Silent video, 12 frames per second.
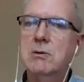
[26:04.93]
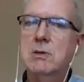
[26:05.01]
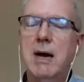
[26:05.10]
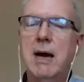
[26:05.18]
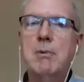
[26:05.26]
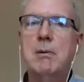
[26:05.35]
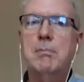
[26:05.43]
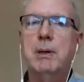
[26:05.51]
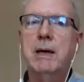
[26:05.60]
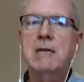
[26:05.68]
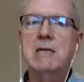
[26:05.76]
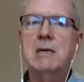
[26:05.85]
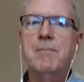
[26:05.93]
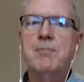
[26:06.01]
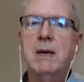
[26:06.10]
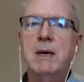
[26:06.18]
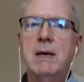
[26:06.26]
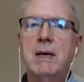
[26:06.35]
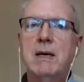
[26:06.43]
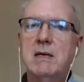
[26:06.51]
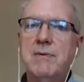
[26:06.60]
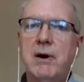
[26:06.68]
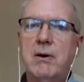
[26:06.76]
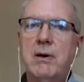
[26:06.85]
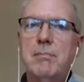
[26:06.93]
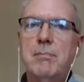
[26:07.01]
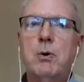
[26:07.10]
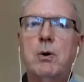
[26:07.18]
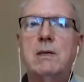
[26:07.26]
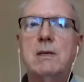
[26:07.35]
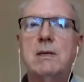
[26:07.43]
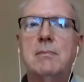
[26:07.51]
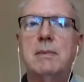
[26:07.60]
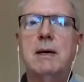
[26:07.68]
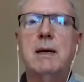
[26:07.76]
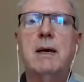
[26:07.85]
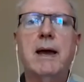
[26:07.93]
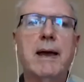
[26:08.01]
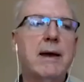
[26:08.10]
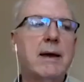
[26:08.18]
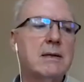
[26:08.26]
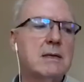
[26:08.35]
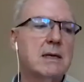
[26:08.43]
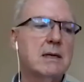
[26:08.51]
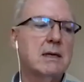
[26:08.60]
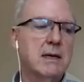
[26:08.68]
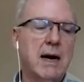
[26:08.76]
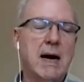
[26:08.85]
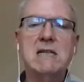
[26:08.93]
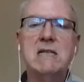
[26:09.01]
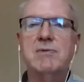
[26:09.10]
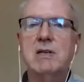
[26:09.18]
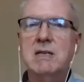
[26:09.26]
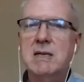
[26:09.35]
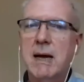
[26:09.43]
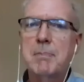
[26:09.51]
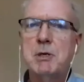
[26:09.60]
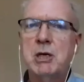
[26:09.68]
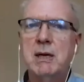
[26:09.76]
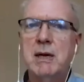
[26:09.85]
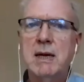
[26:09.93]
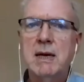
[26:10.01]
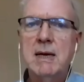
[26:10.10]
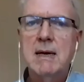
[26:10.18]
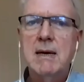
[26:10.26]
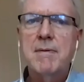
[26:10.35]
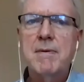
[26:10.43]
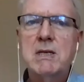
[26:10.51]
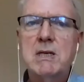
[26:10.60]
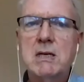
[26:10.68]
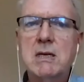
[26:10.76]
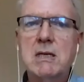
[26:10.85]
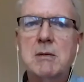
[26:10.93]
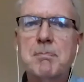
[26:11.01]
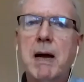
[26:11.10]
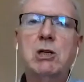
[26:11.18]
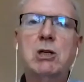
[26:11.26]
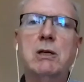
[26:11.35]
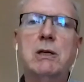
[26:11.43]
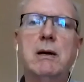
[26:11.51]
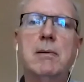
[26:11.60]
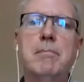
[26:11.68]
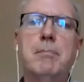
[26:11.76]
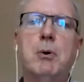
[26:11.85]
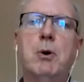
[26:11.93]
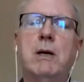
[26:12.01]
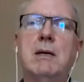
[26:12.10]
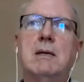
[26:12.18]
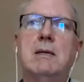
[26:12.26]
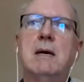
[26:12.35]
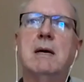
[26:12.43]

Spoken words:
So time and place is very important to me. And in Gods of Deception, this is especially important.